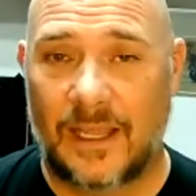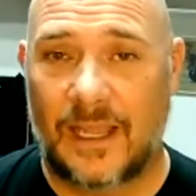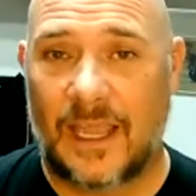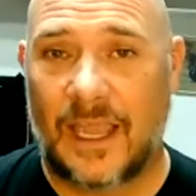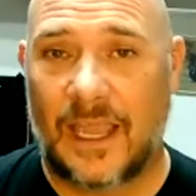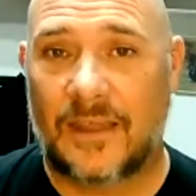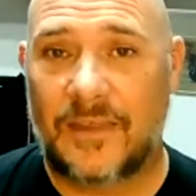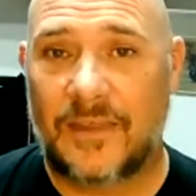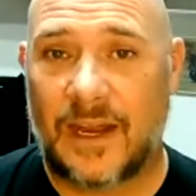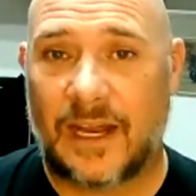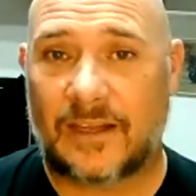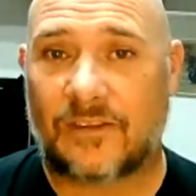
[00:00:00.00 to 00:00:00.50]

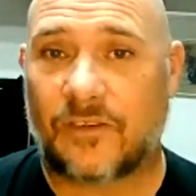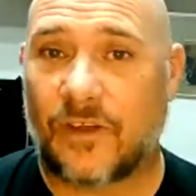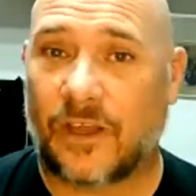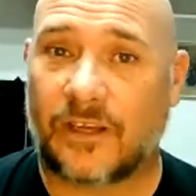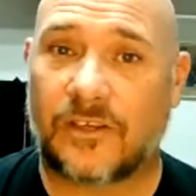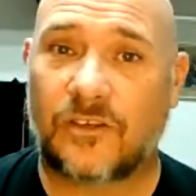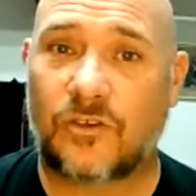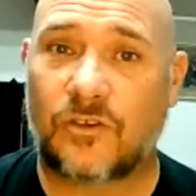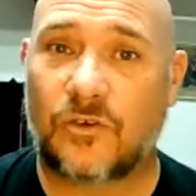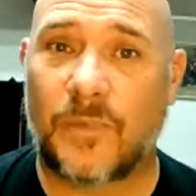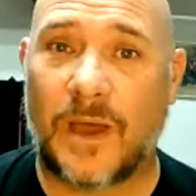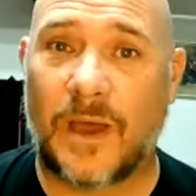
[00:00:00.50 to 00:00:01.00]
And then I talked
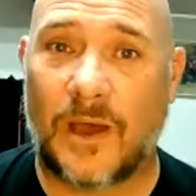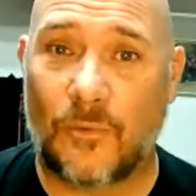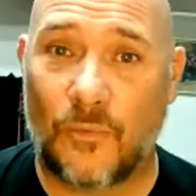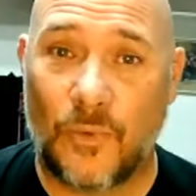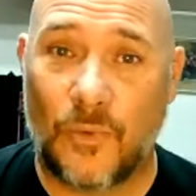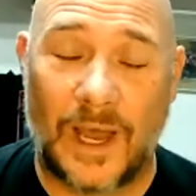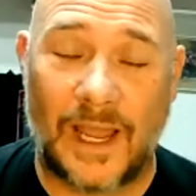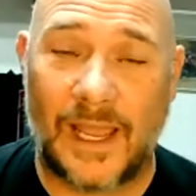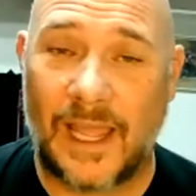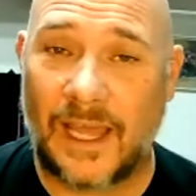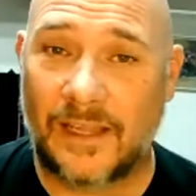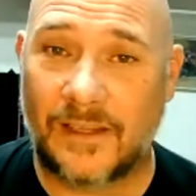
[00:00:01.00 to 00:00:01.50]
to you about
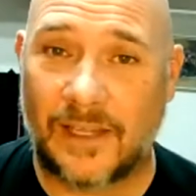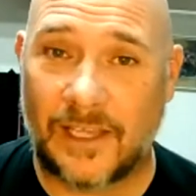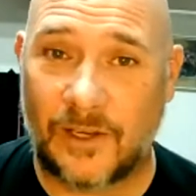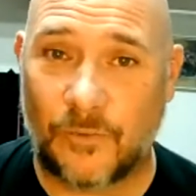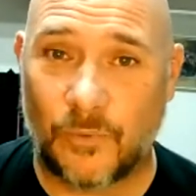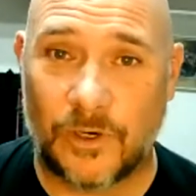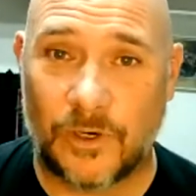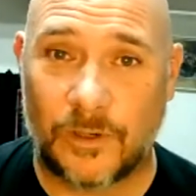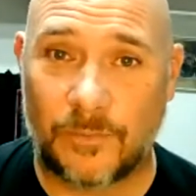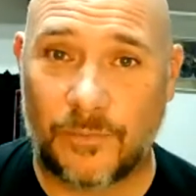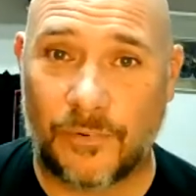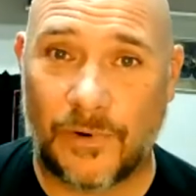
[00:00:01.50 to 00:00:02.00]
why I like
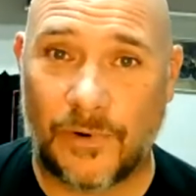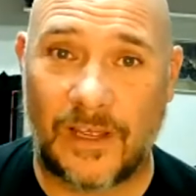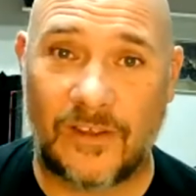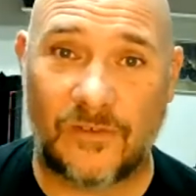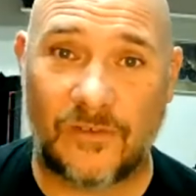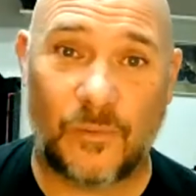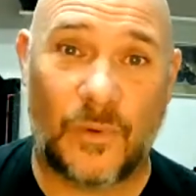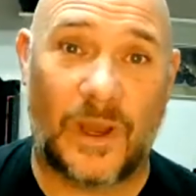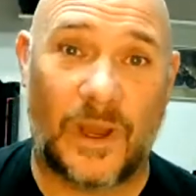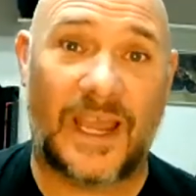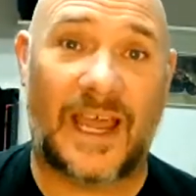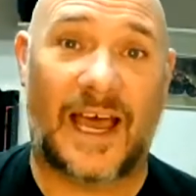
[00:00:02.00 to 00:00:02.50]
WordPress,
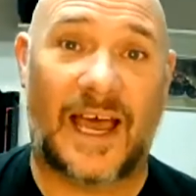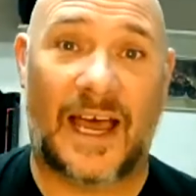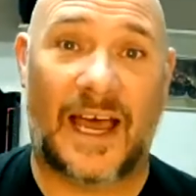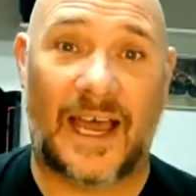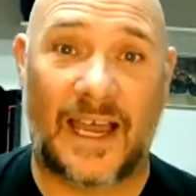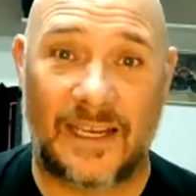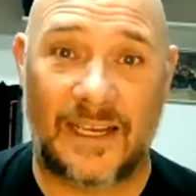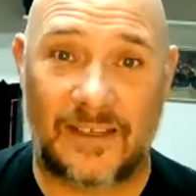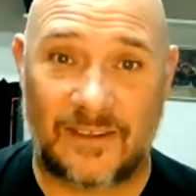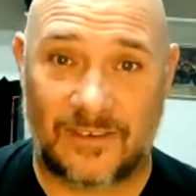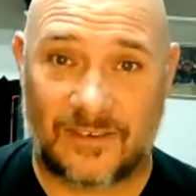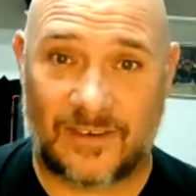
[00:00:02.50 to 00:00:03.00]
why
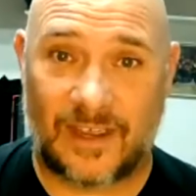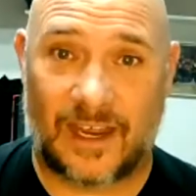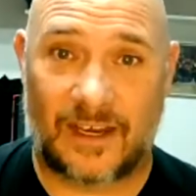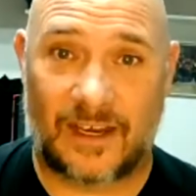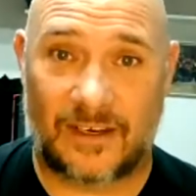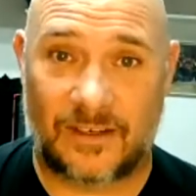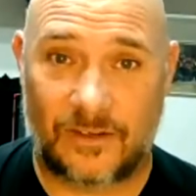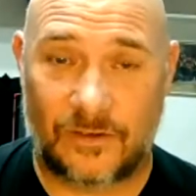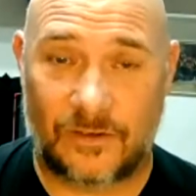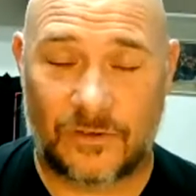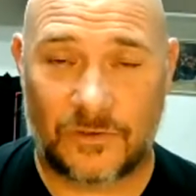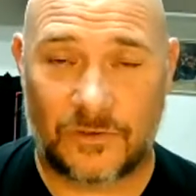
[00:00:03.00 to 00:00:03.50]
I decided
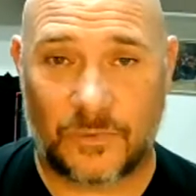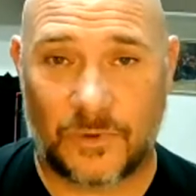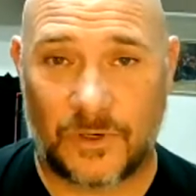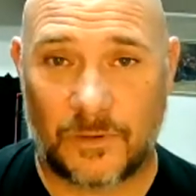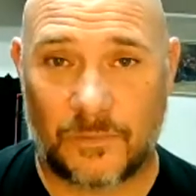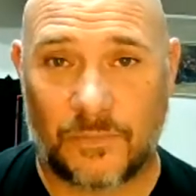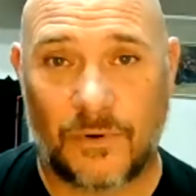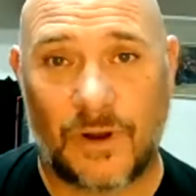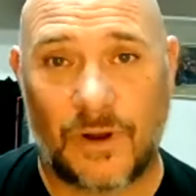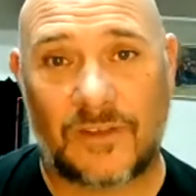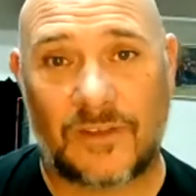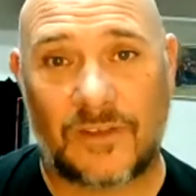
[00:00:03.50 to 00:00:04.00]
to use
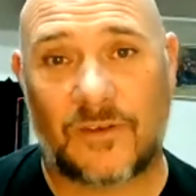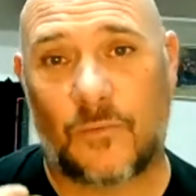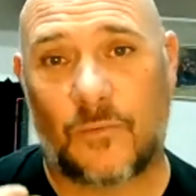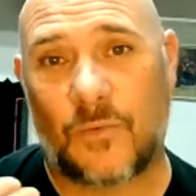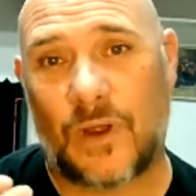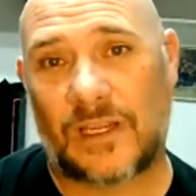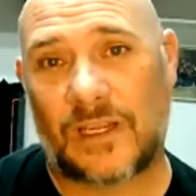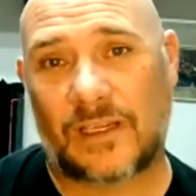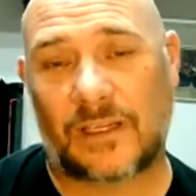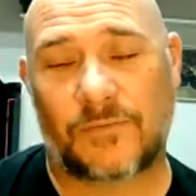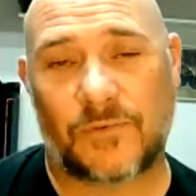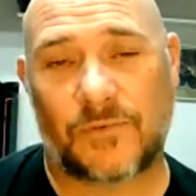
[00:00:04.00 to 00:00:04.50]
WordPress, and why
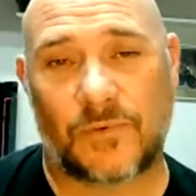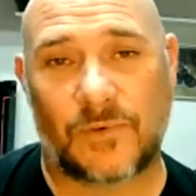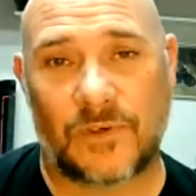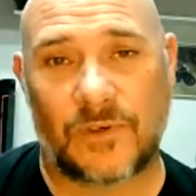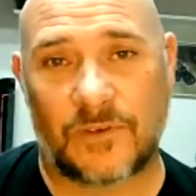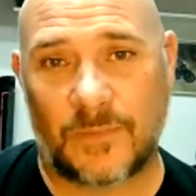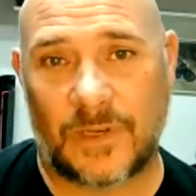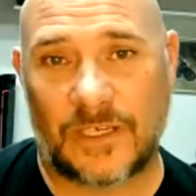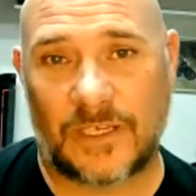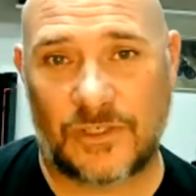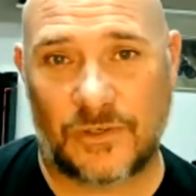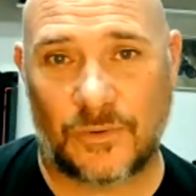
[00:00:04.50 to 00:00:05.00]
Lifter is
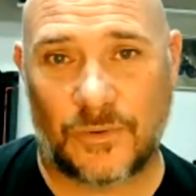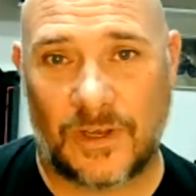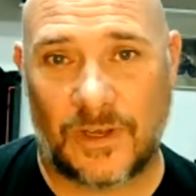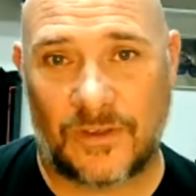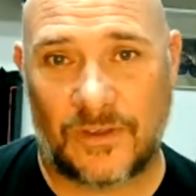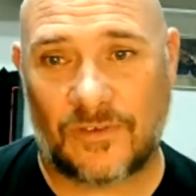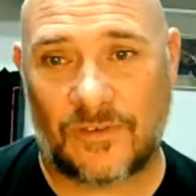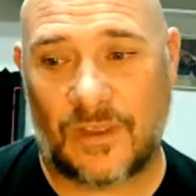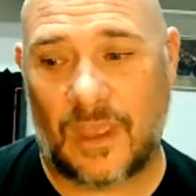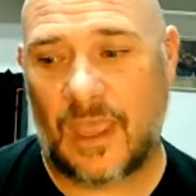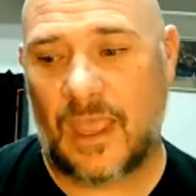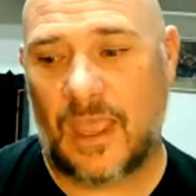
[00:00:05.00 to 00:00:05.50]
my choice.
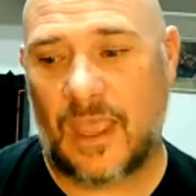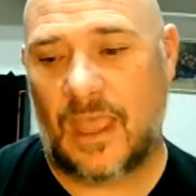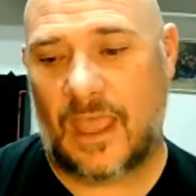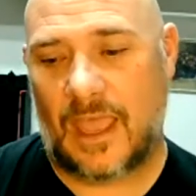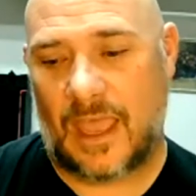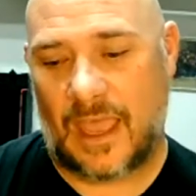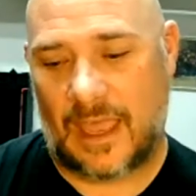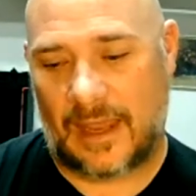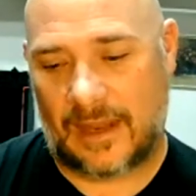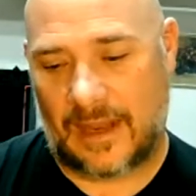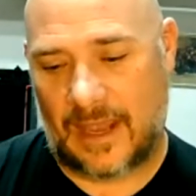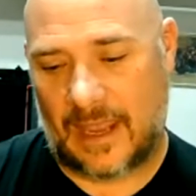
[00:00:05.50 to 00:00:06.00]

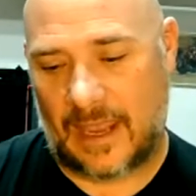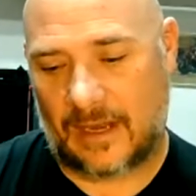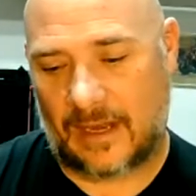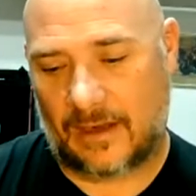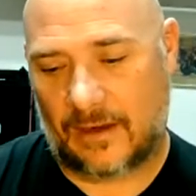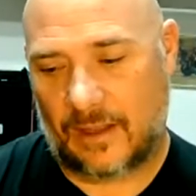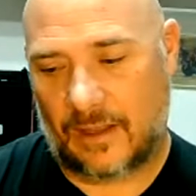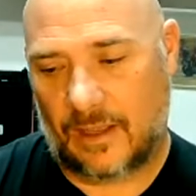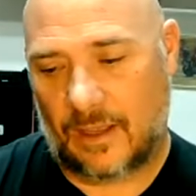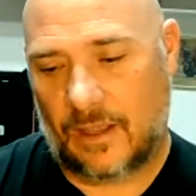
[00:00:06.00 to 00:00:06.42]
And then